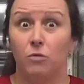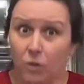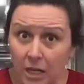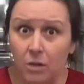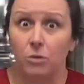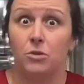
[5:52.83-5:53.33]

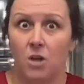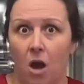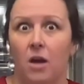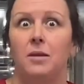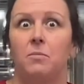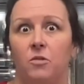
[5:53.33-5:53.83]

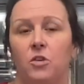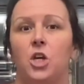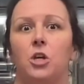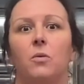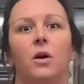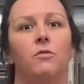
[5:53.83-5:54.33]
real-time
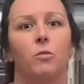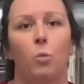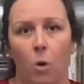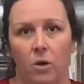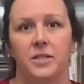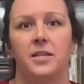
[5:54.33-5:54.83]
view of what is